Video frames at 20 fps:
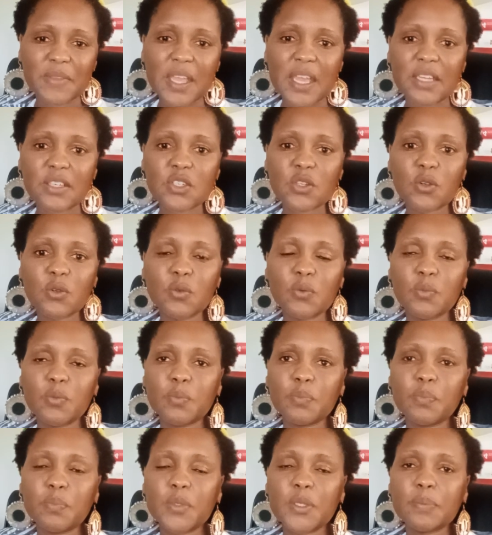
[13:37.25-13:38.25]
and so
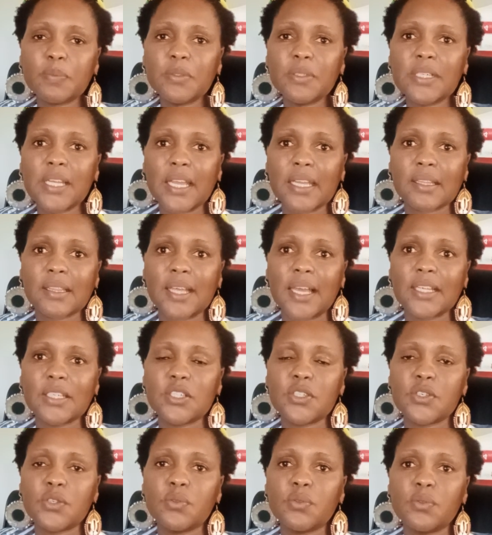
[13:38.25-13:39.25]
people like
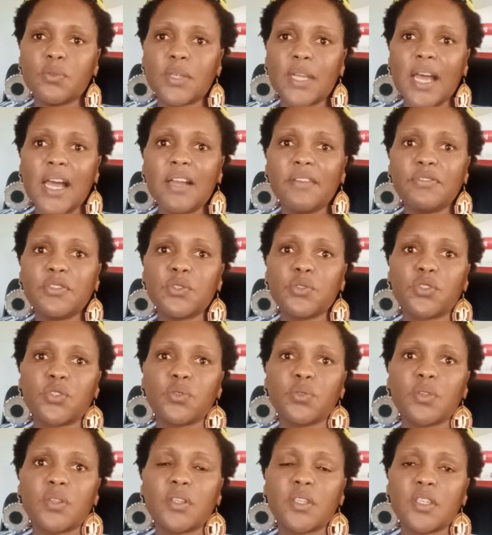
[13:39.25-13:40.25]
that, you love to
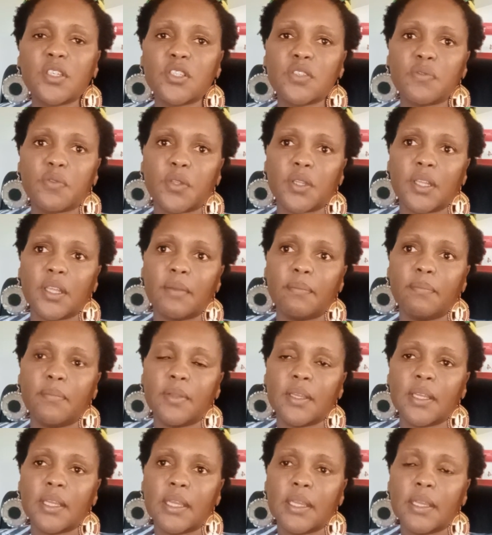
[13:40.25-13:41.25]
do things for them.